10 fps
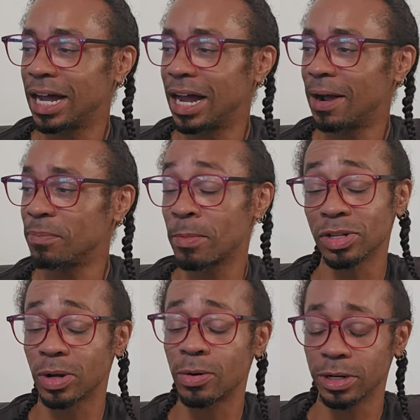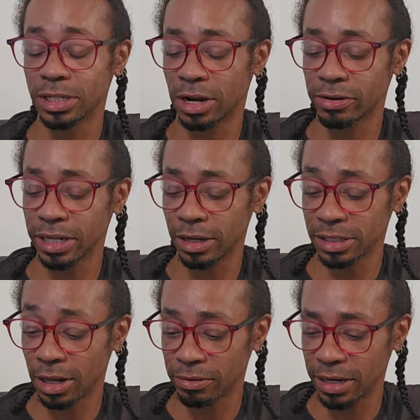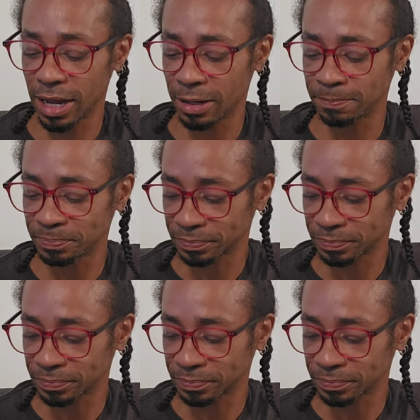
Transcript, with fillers: Um, I'm also corn intolerant. intolerant. Um,